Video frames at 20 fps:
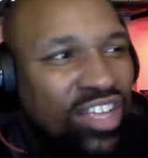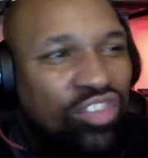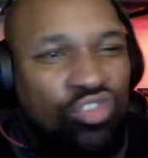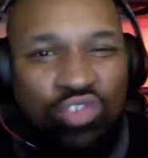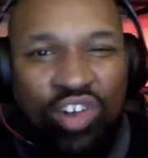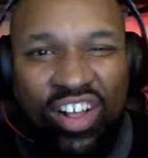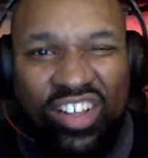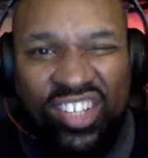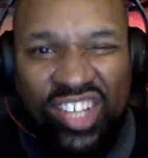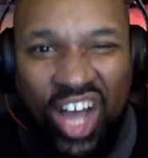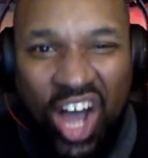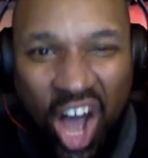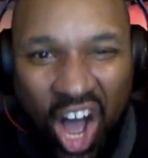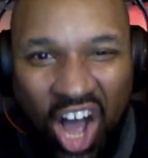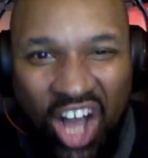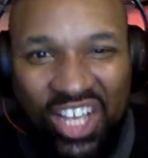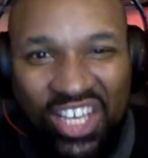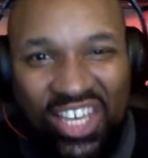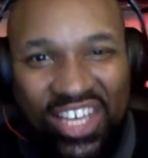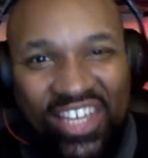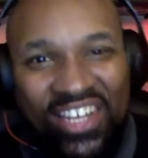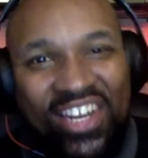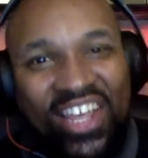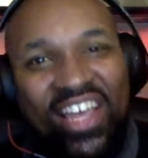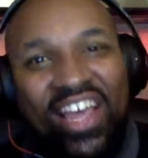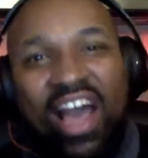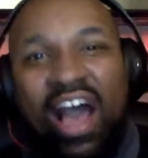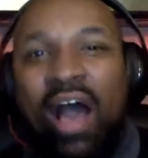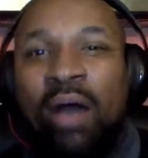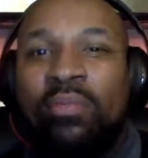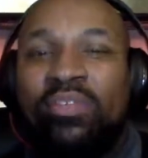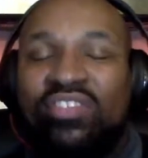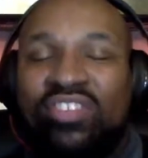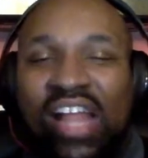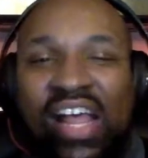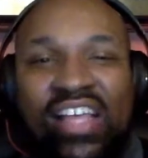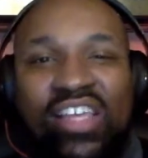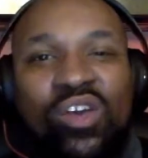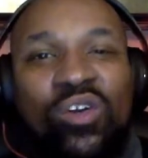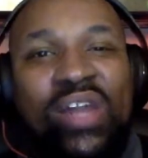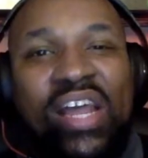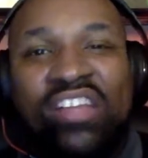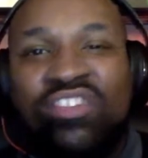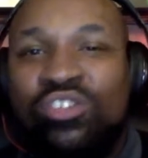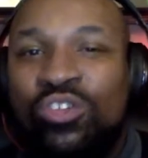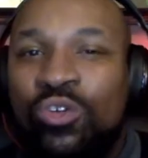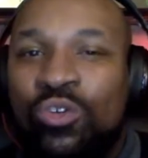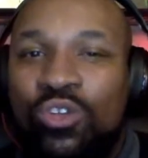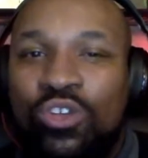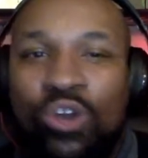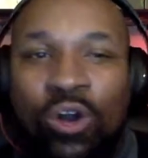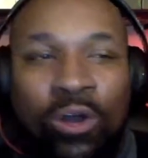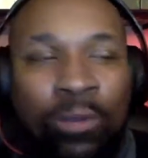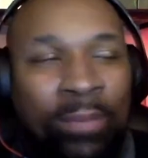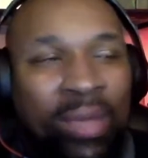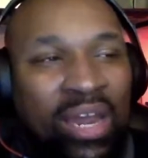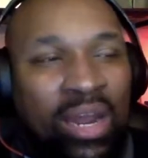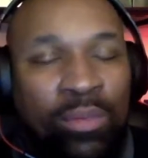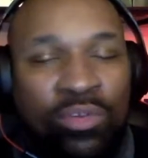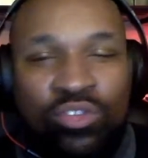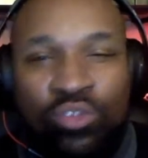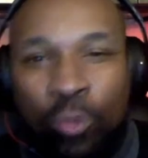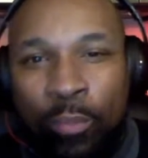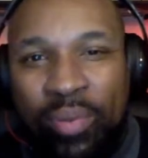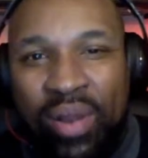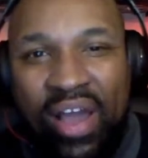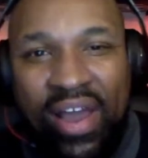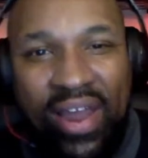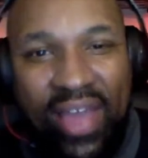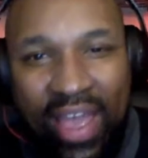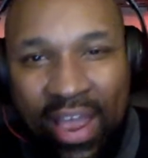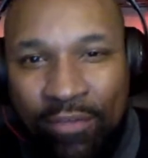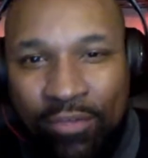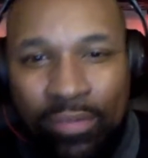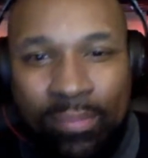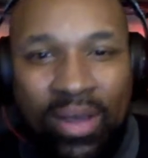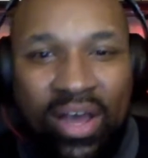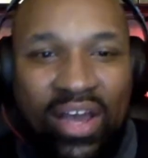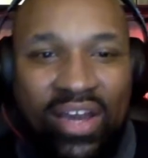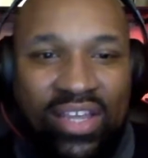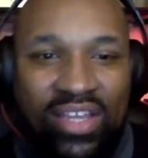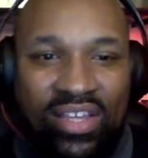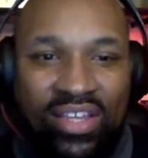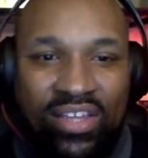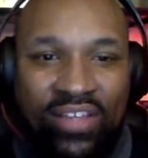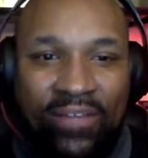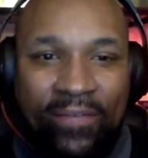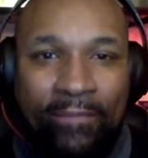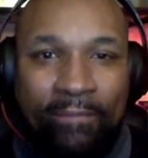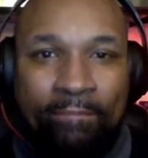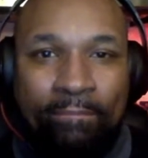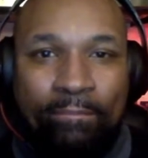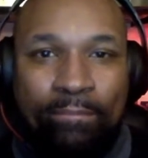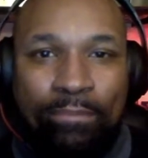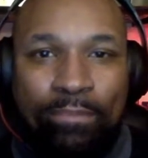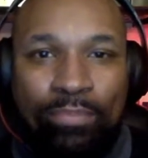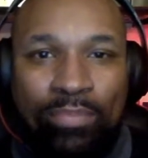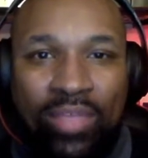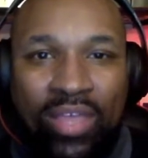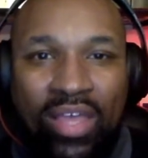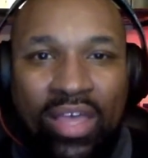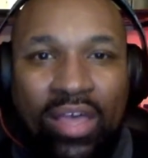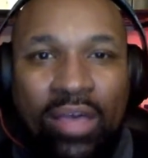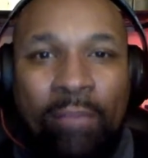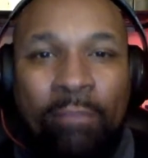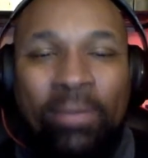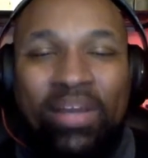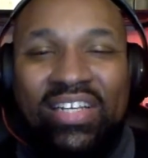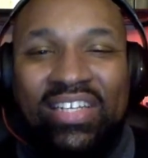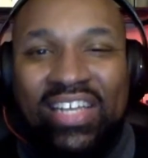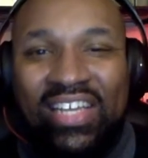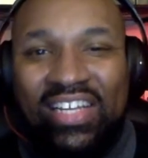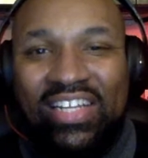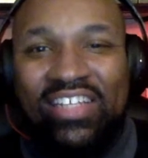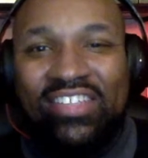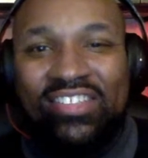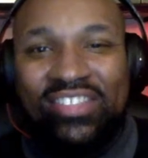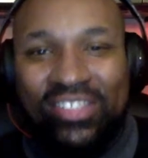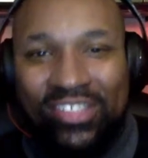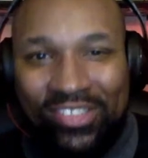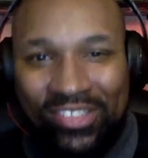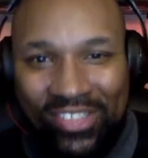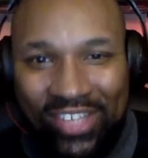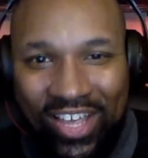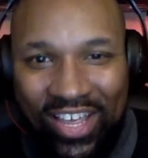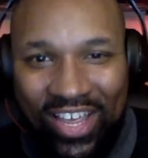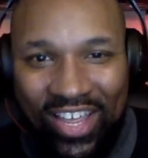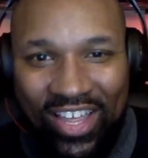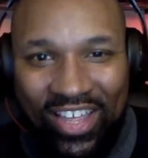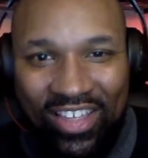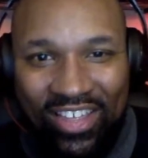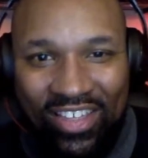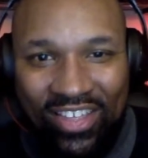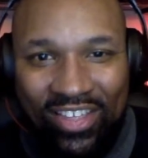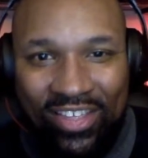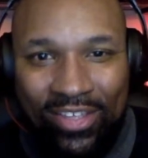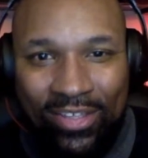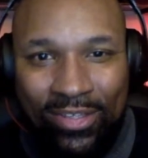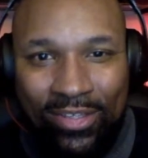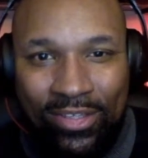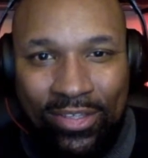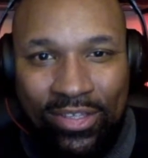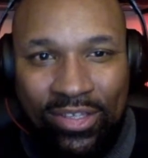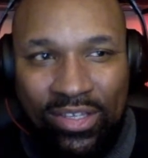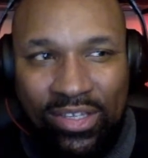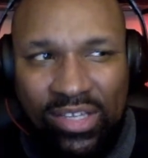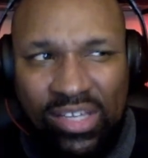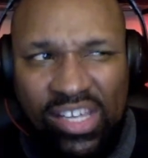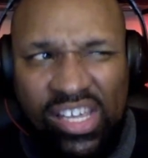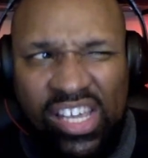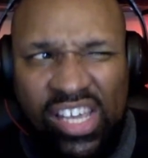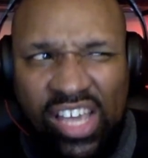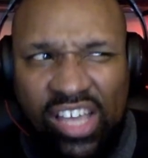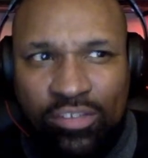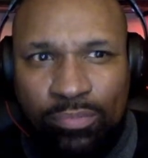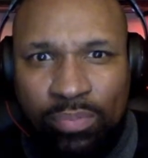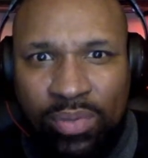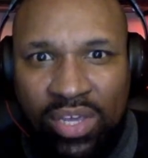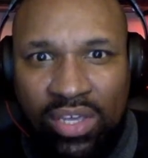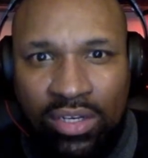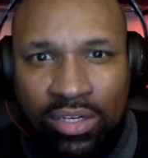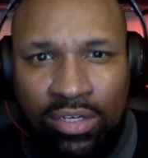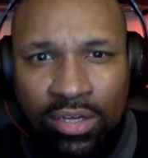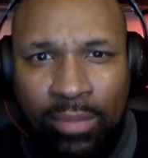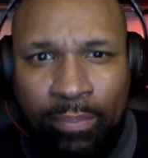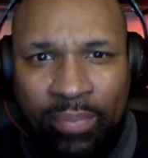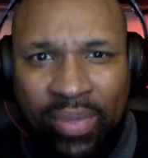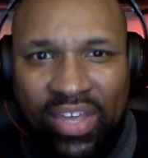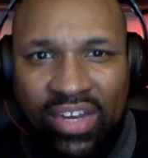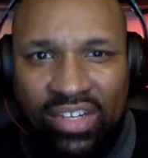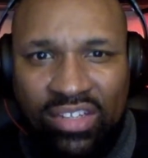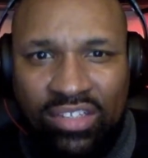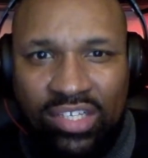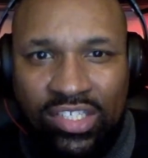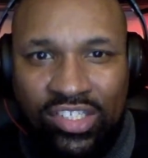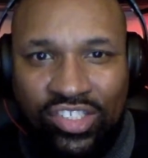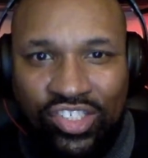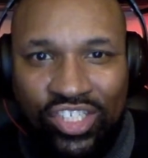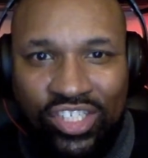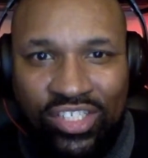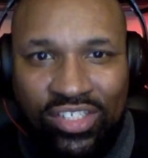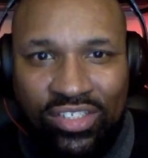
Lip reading: Trucks are honking. I was like, yo, that's New York, man. I was so proud of everybody. But needless to say, ESPN and them paid attention.